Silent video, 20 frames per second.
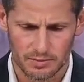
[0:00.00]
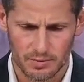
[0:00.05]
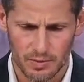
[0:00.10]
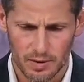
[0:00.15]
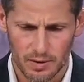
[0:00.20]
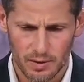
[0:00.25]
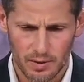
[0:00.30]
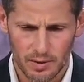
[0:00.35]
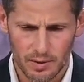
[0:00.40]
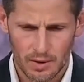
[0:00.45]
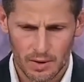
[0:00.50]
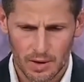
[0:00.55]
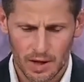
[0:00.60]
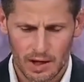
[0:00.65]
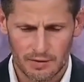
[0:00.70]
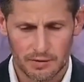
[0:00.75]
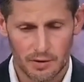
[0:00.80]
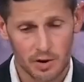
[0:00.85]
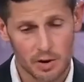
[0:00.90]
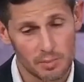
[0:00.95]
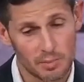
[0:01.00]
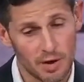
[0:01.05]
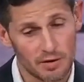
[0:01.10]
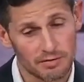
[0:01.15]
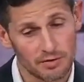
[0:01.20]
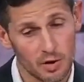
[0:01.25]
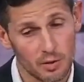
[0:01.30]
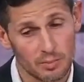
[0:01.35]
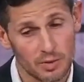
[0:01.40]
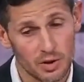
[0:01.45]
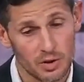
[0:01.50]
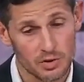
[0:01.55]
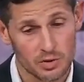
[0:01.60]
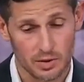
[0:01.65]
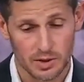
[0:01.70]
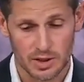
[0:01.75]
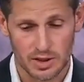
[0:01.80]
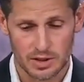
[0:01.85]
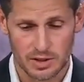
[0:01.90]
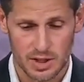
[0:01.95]
And I've heard the Buffalo
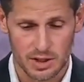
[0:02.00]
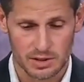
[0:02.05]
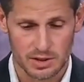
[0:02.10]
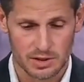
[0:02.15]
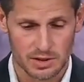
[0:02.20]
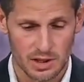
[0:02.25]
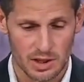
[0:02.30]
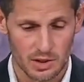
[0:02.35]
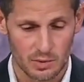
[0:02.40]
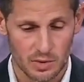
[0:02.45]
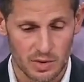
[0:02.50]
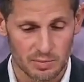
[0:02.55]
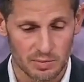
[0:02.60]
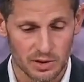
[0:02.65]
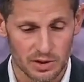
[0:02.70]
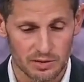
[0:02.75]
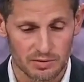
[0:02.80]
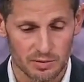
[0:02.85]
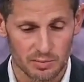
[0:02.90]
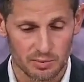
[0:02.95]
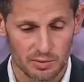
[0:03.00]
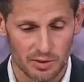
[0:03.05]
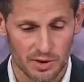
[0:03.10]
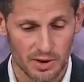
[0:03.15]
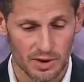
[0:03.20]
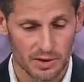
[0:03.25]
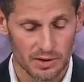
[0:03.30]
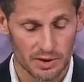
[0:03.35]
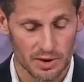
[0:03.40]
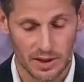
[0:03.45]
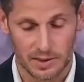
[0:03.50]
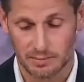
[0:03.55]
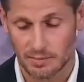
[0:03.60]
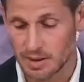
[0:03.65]
Bills organization say, like, we believe in prayer.